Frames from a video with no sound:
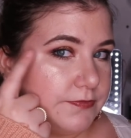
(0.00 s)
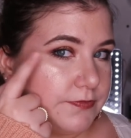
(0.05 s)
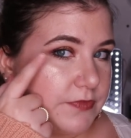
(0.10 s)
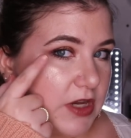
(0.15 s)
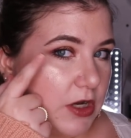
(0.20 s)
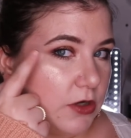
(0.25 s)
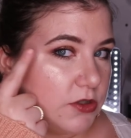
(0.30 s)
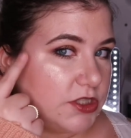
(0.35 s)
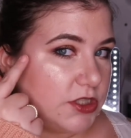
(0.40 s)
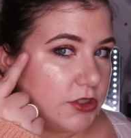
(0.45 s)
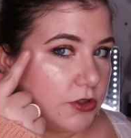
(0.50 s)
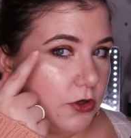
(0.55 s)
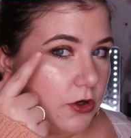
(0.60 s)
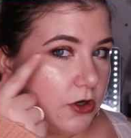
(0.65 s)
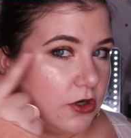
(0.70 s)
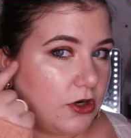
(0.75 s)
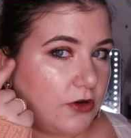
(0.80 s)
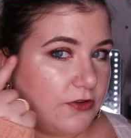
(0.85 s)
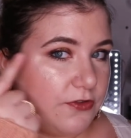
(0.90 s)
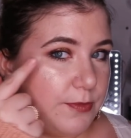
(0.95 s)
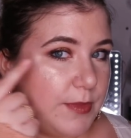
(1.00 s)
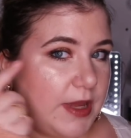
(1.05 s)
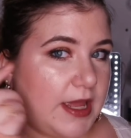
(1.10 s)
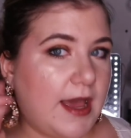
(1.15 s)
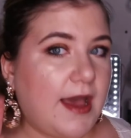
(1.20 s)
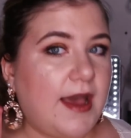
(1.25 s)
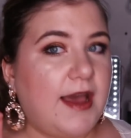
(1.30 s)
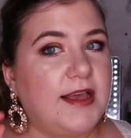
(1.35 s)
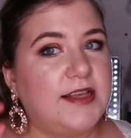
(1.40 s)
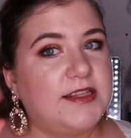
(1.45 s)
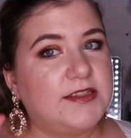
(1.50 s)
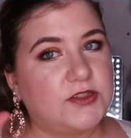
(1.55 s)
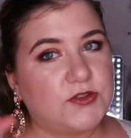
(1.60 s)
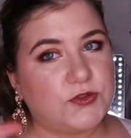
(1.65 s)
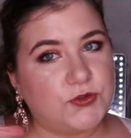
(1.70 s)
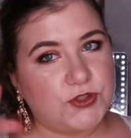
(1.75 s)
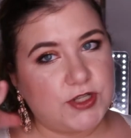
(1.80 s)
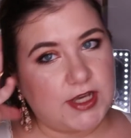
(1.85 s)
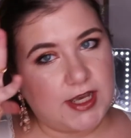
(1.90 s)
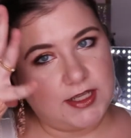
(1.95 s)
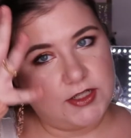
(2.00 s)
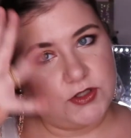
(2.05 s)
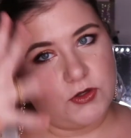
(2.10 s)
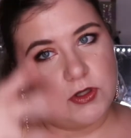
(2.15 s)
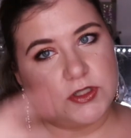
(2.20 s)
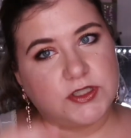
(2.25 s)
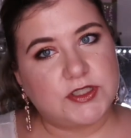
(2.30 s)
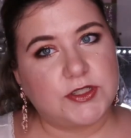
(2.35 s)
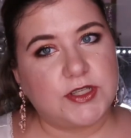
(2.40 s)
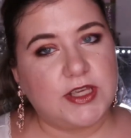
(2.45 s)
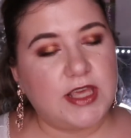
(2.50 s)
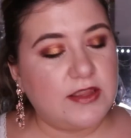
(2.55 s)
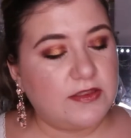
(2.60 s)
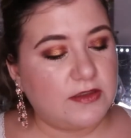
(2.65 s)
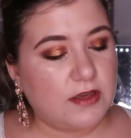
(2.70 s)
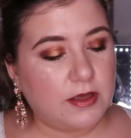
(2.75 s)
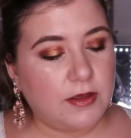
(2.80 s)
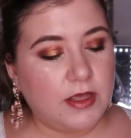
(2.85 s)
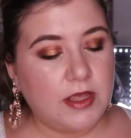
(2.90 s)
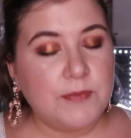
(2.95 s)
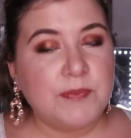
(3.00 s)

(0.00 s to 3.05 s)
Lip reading: outer corner of my eye to tie it all together.